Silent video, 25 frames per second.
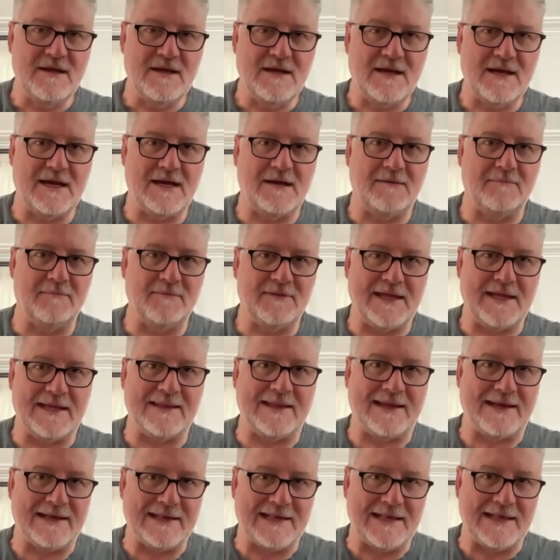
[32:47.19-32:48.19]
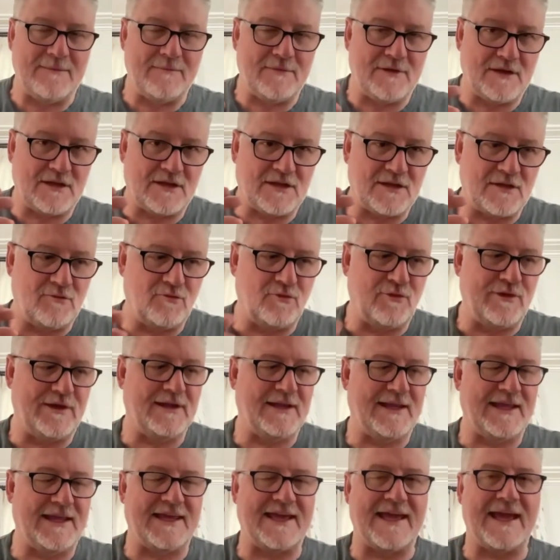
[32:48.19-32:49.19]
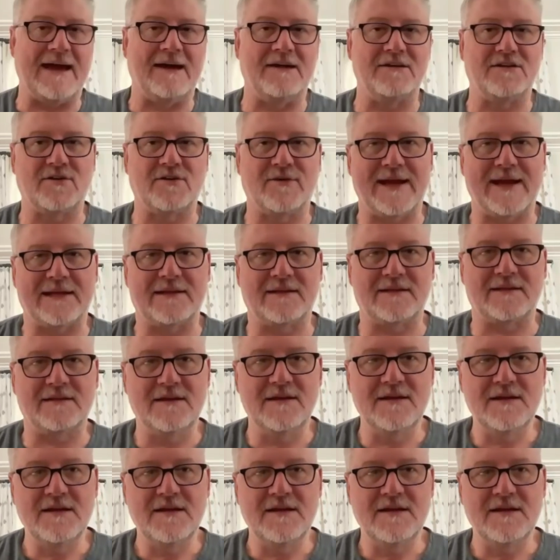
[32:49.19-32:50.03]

That lemon can really counteract